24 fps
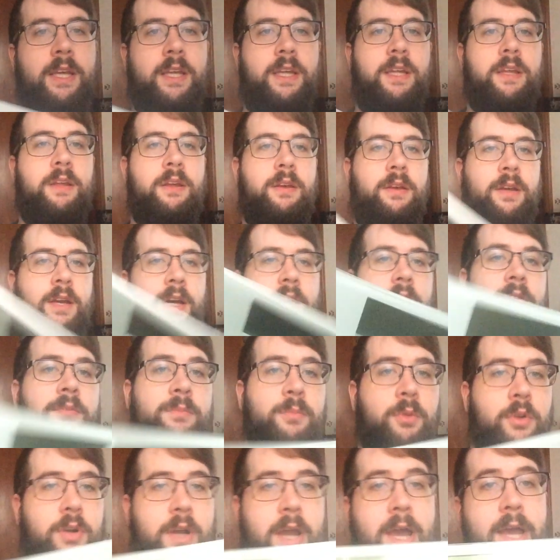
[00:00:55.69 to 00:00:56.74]
a kind of
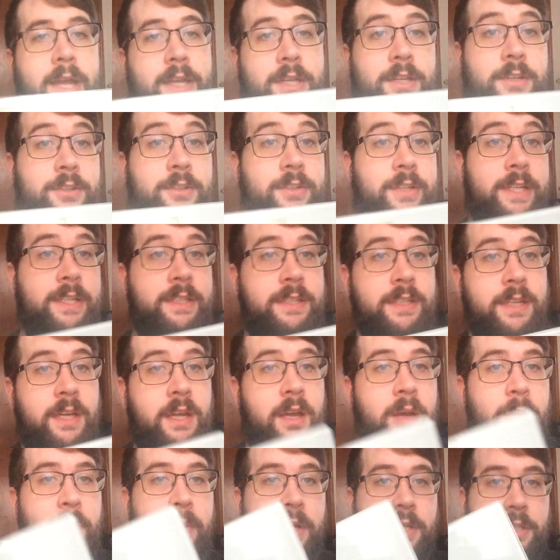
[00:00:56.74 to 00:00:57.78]
more accurate
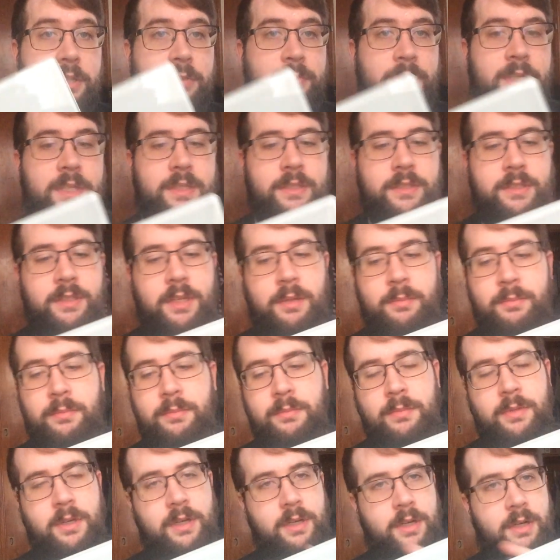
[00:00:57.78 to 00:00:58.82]
measurement.
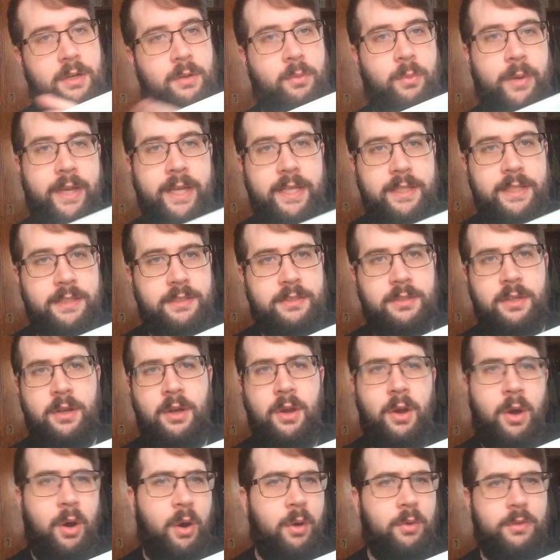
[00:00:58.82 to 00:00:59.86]
Some uh, weights
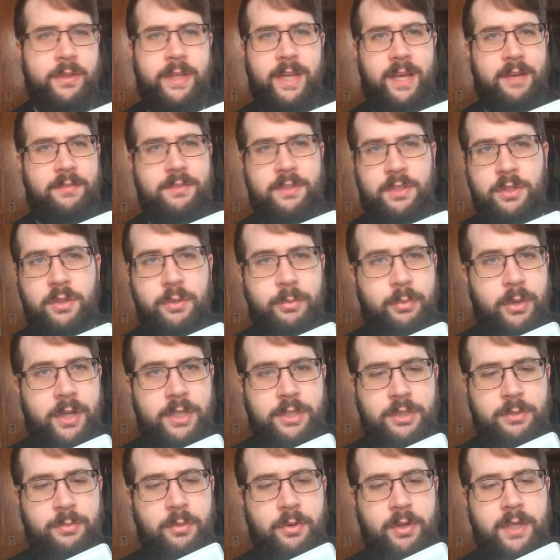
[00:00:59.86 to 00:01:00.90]
only have two
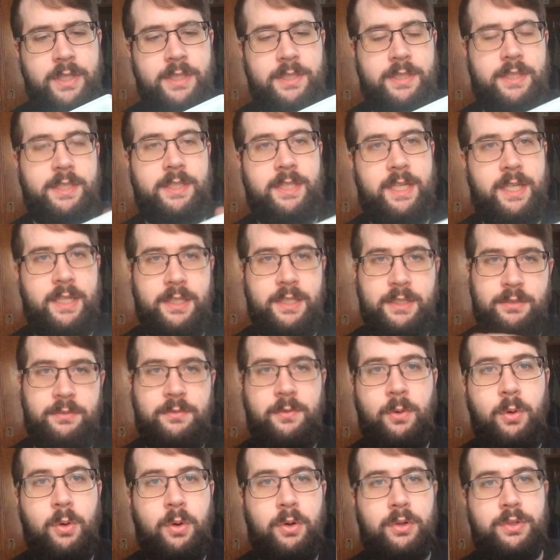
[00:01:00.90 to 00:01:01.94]
pressure points. This has
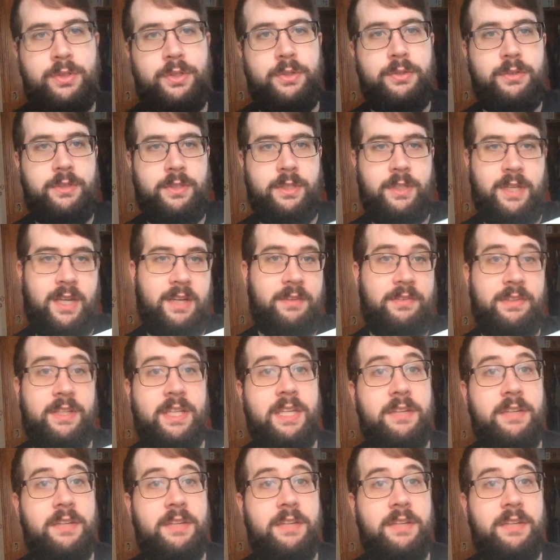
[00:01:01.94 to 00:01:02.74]
four, so it's kind of